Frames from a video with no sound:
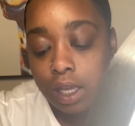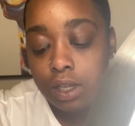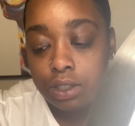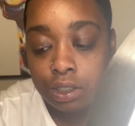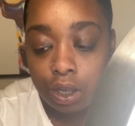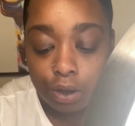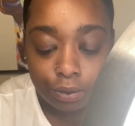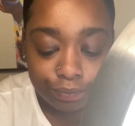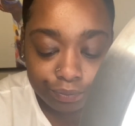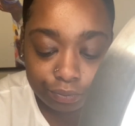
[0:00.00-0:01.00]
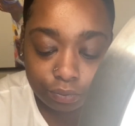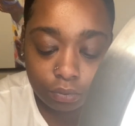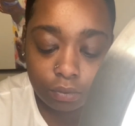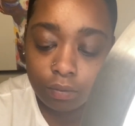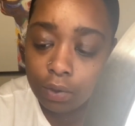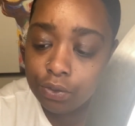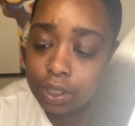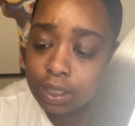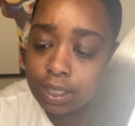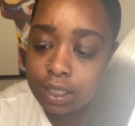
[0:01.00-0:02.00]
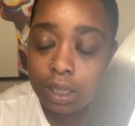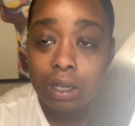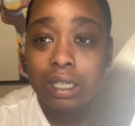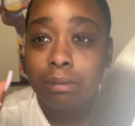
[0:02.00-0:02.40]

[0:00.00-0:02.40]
So this concealer is